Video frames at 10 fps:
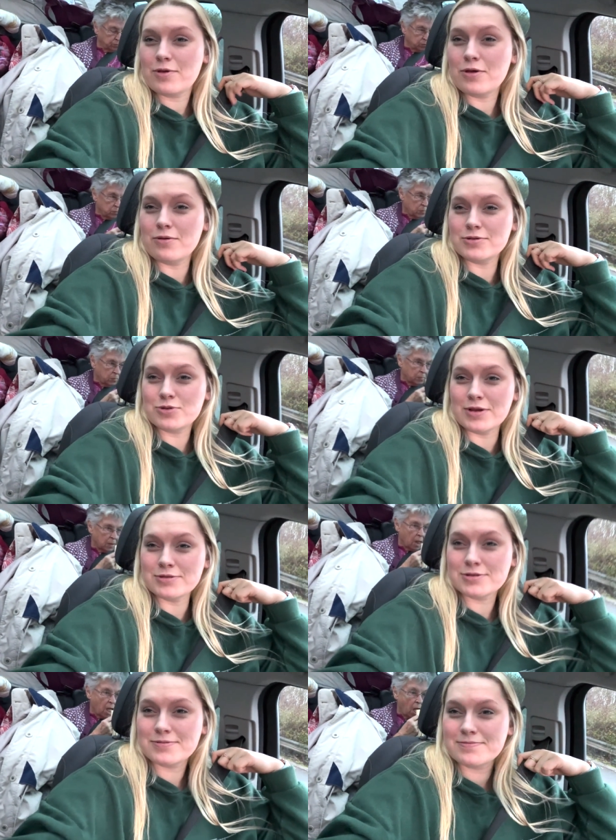Who are
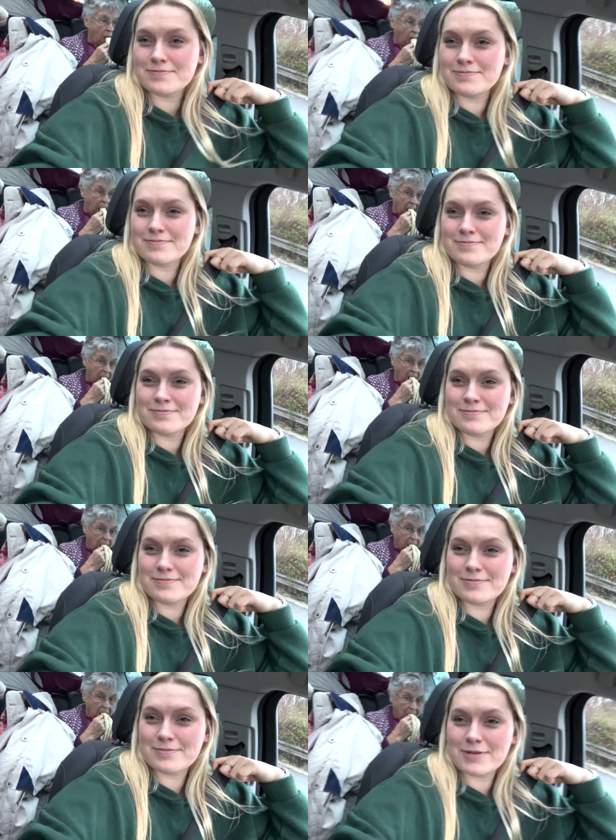twins.
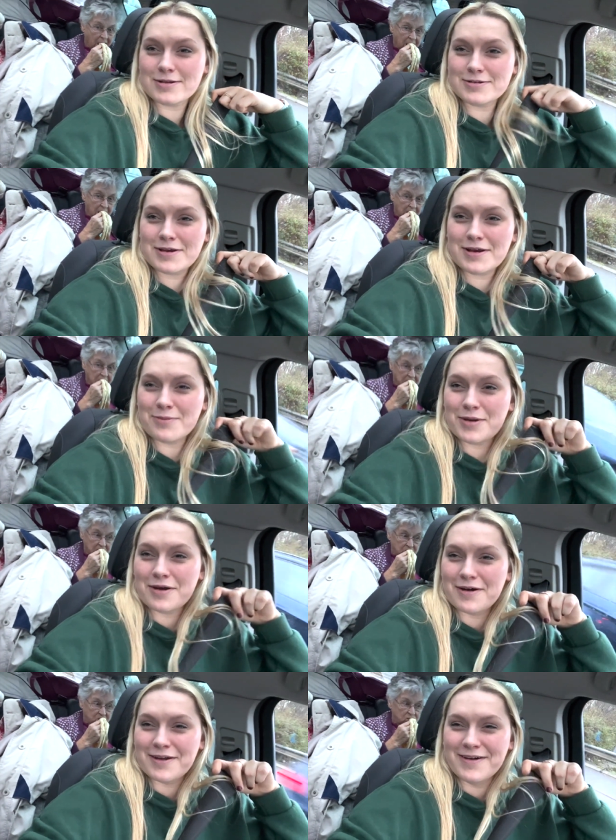And she's eating a
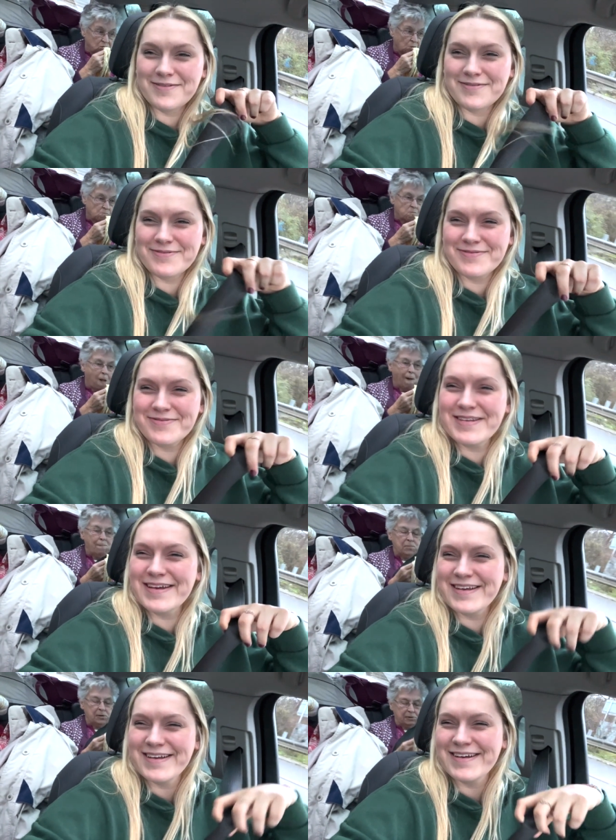banana.
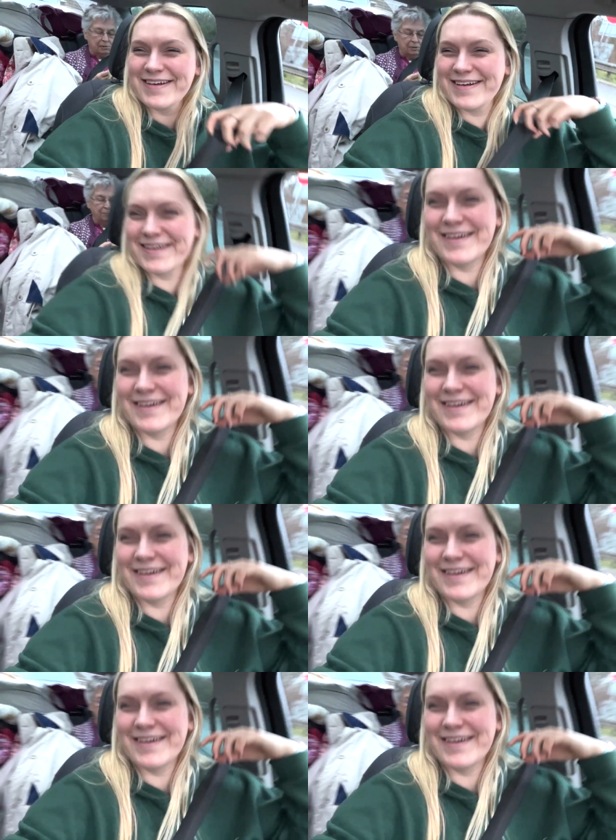yeah.